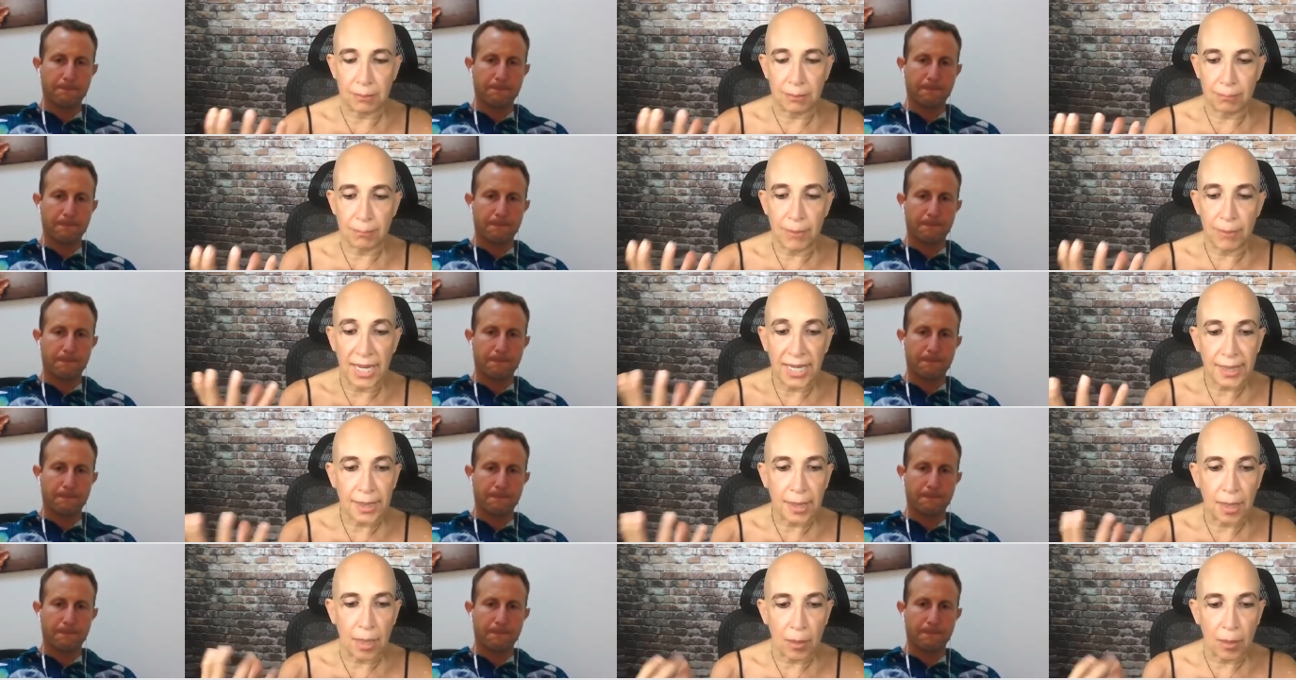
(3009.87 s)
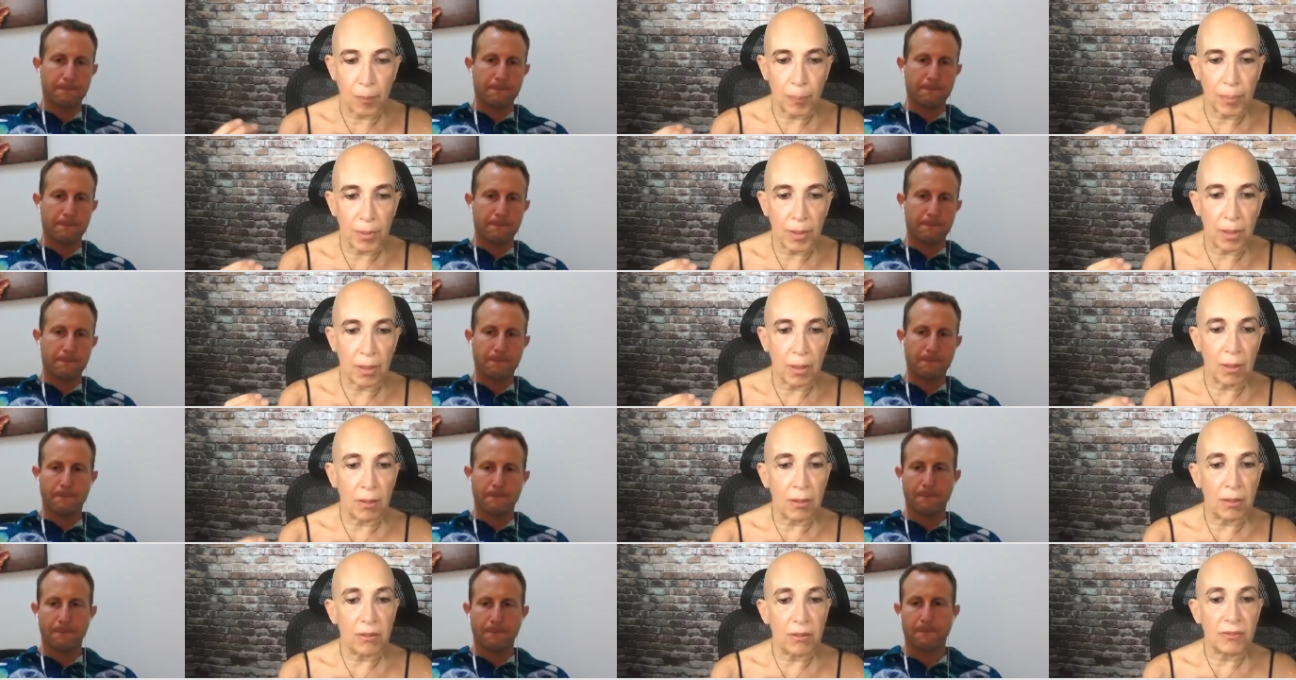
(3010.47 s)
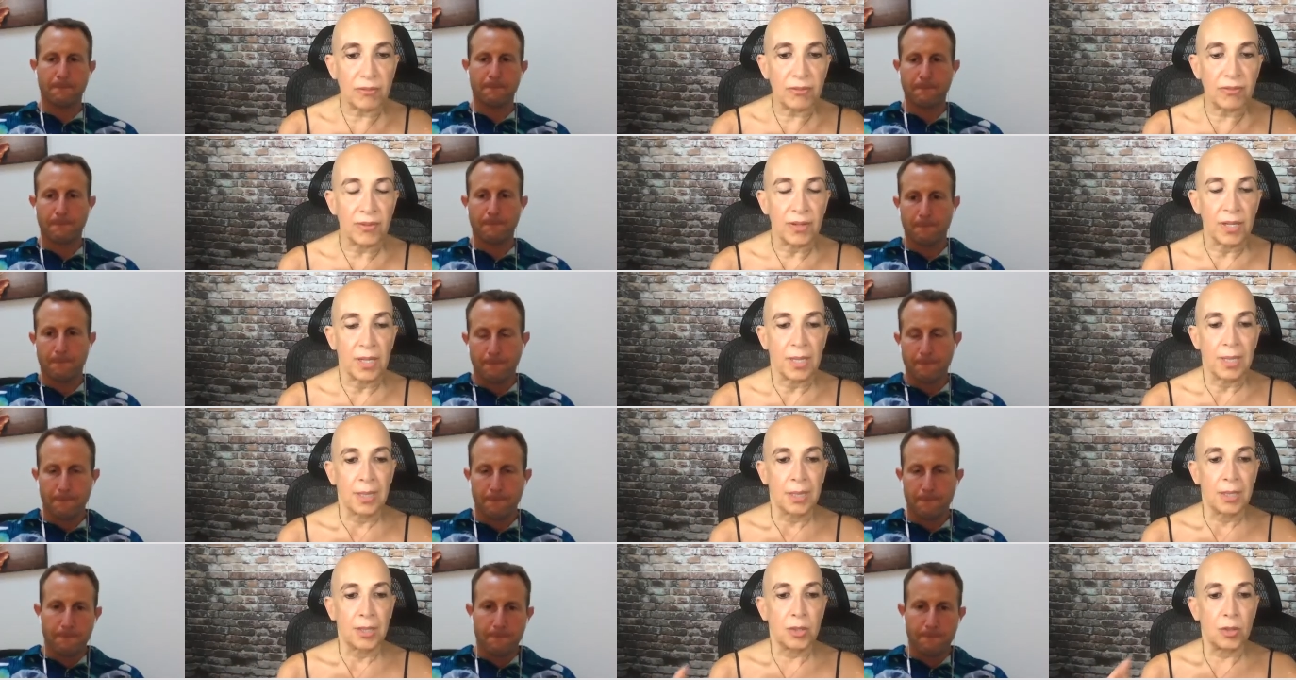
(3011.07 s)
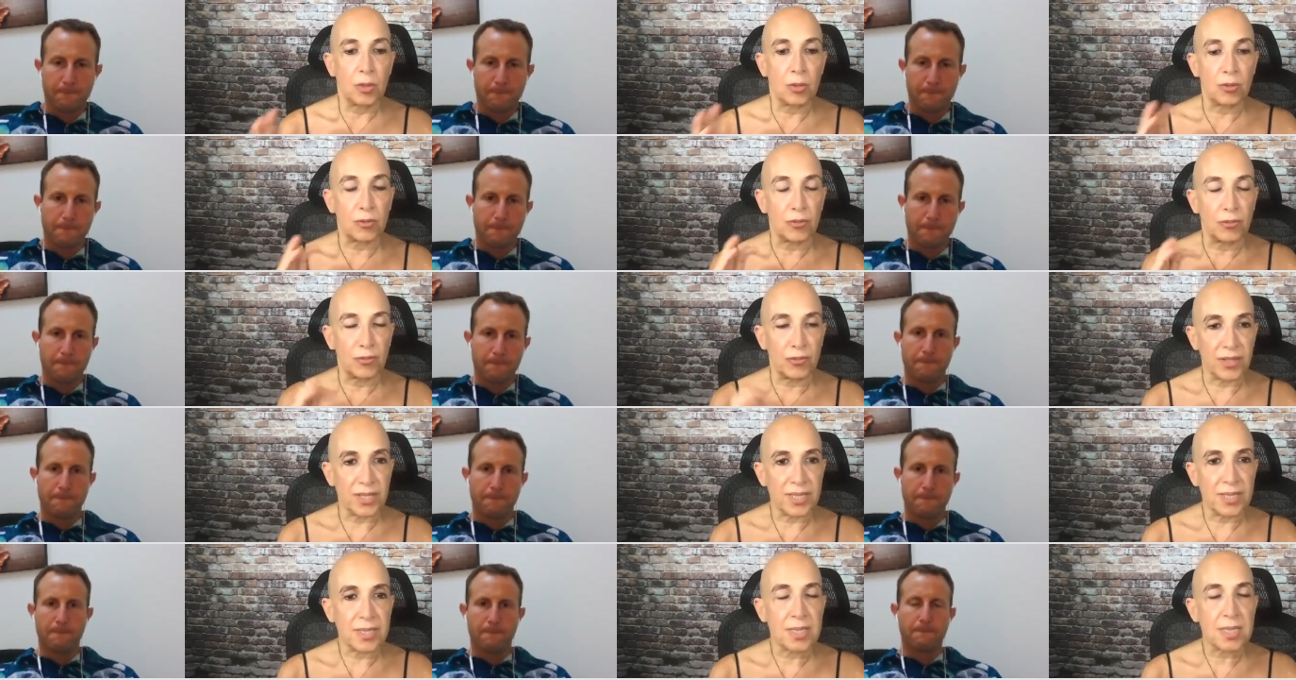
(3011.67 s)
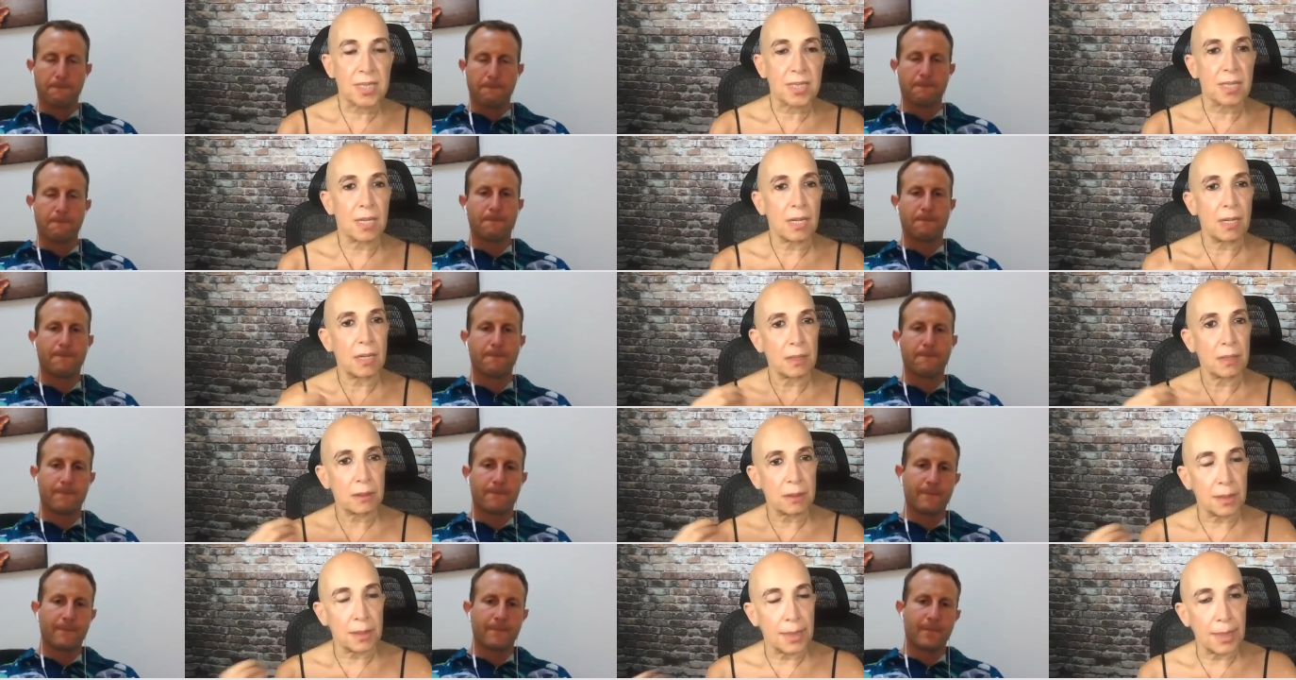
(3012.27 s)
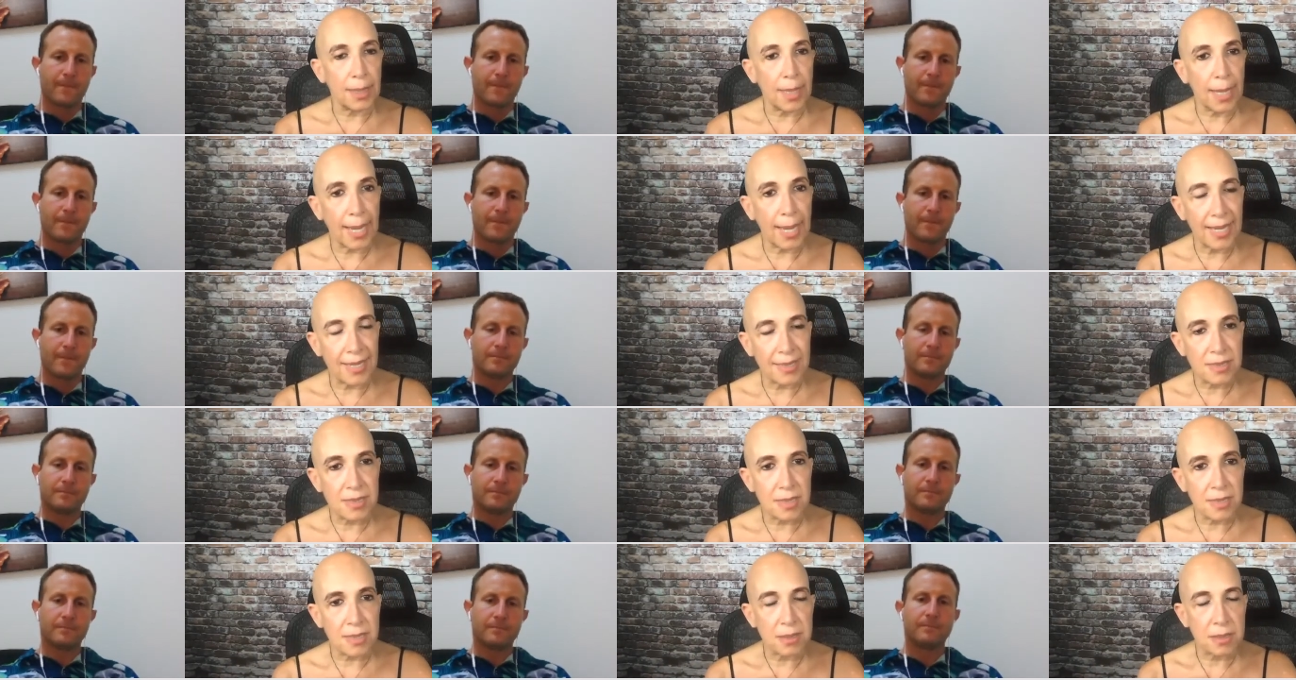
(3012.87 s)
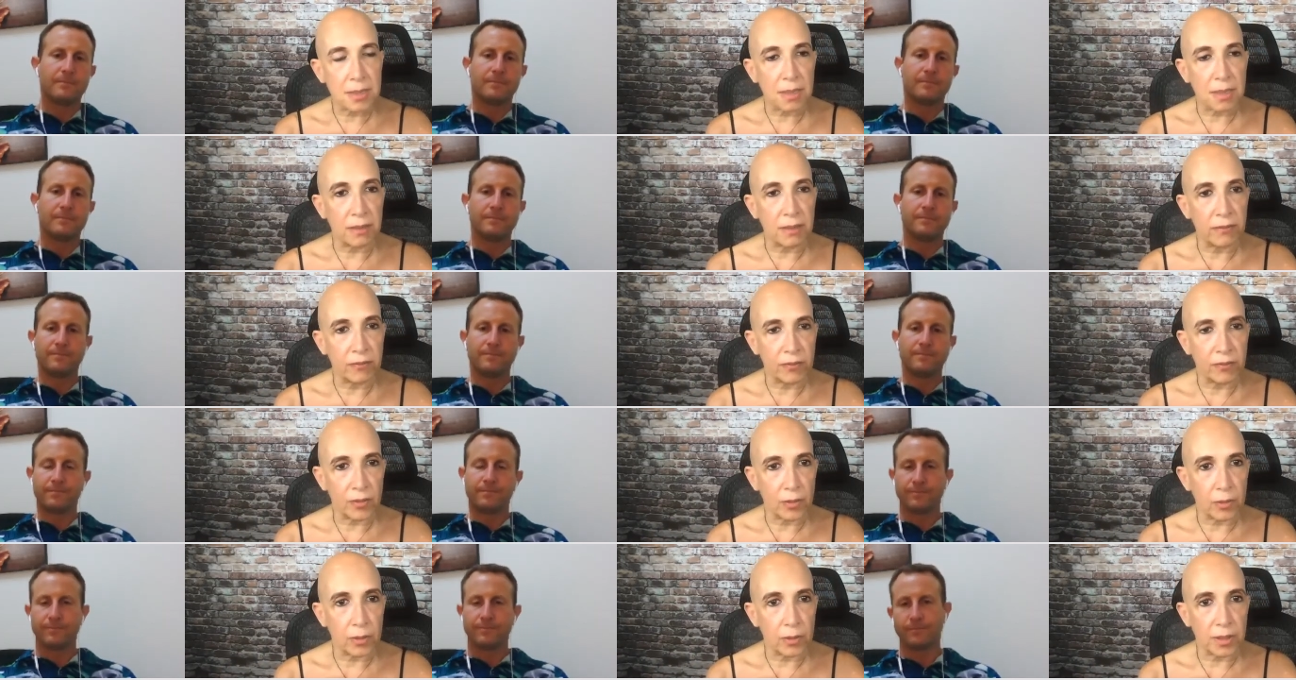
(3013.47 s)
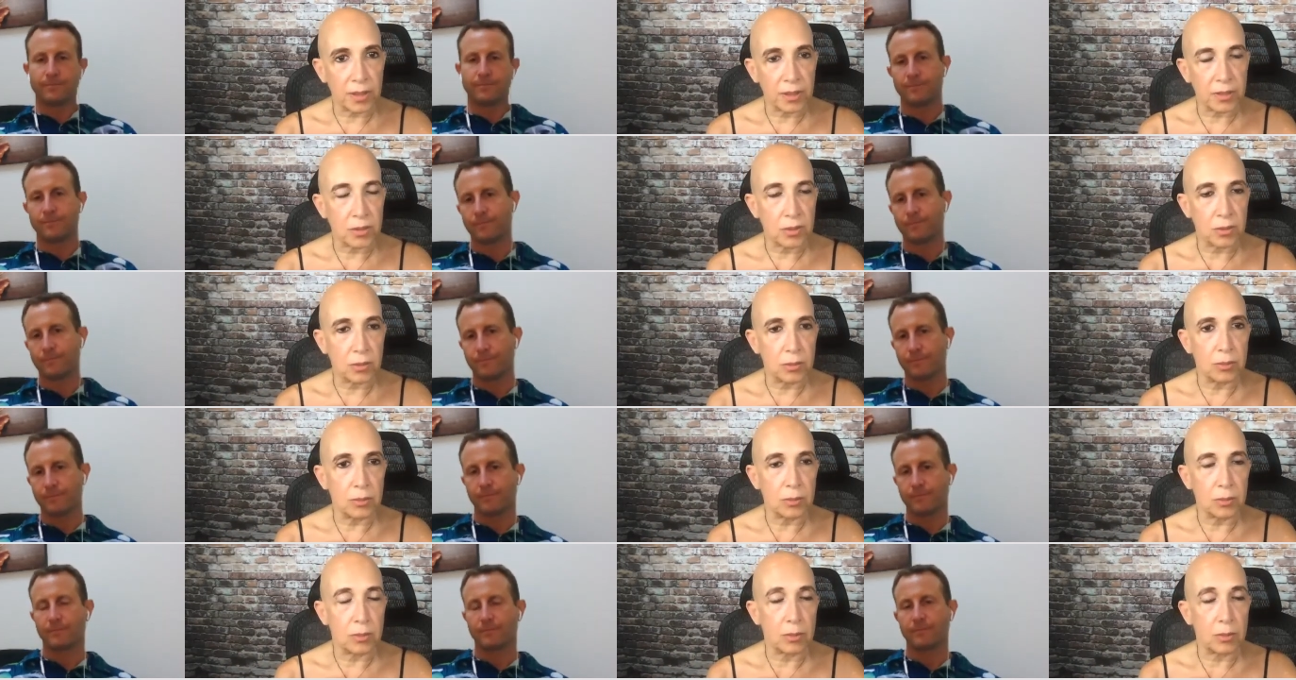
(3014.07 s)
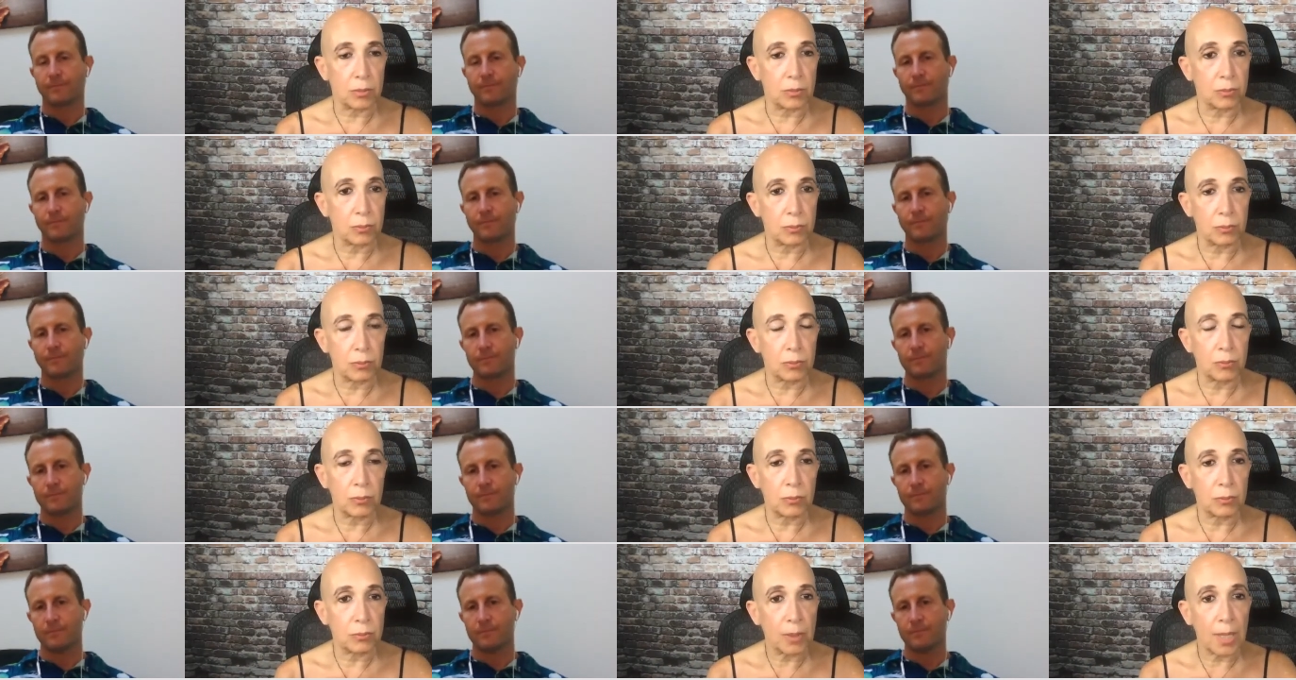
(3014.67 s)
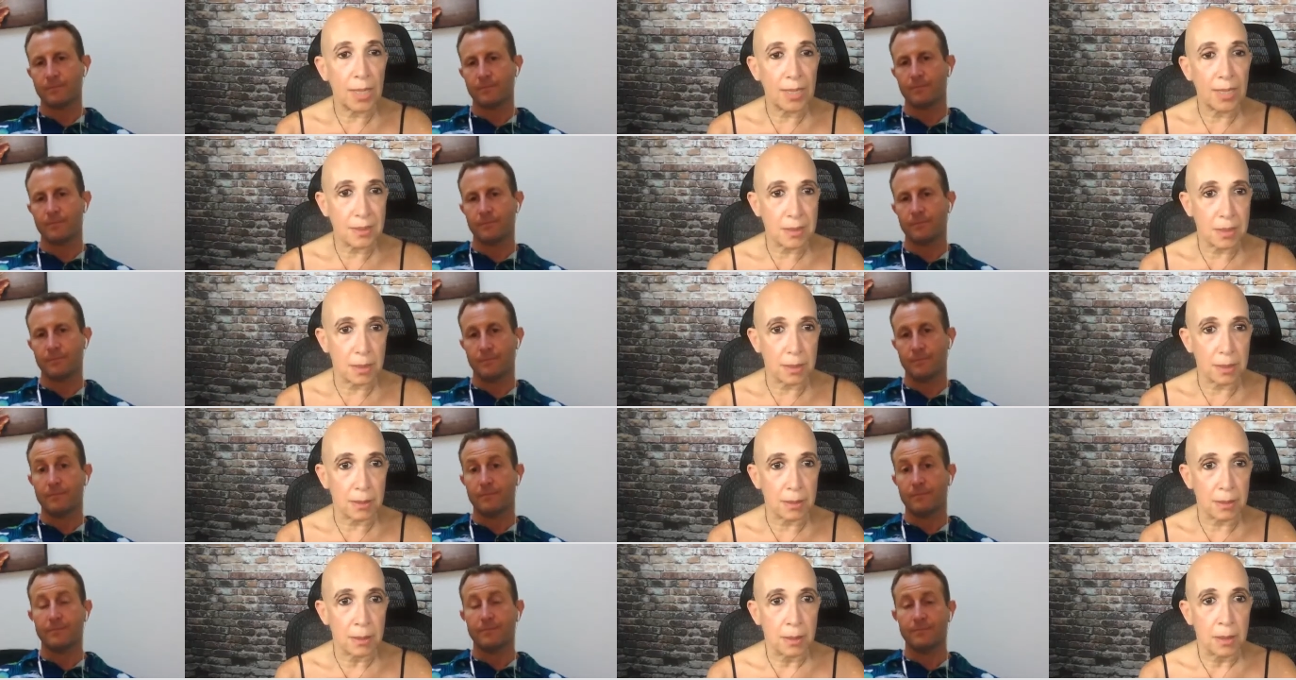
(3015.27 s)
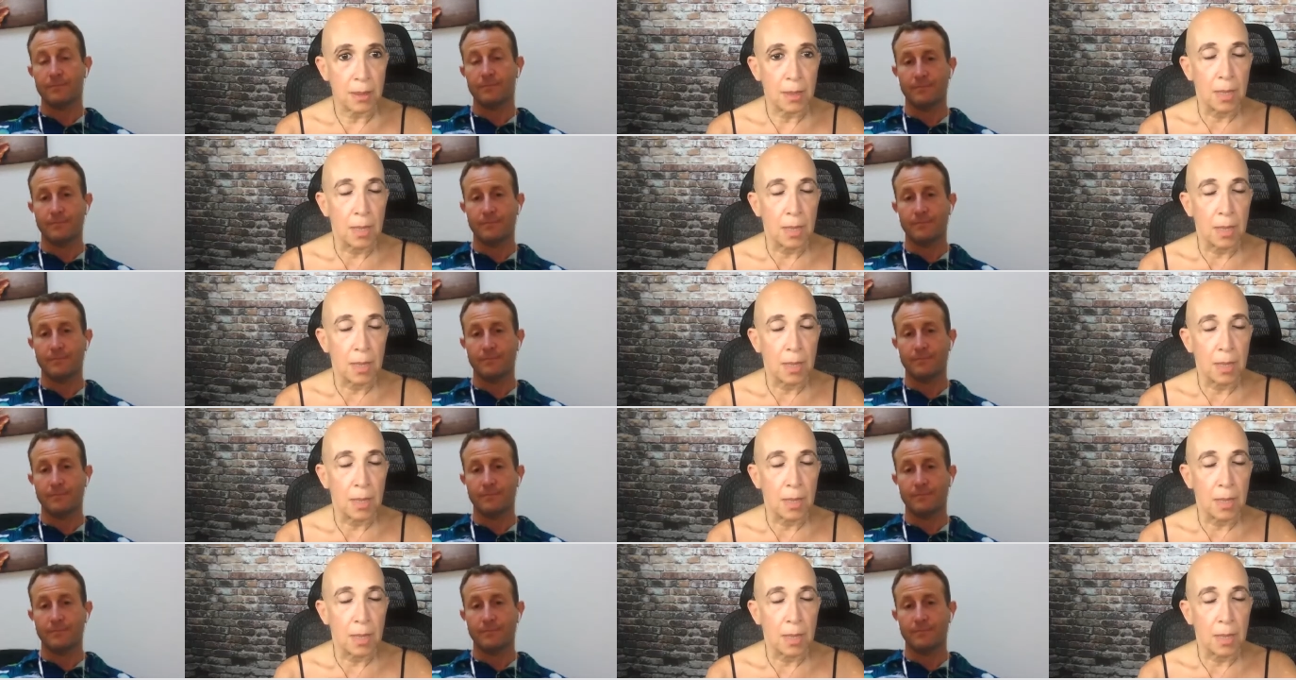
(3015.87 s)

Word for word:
Speaker 1: makeup of your feedstock as it's converted to the rhiza.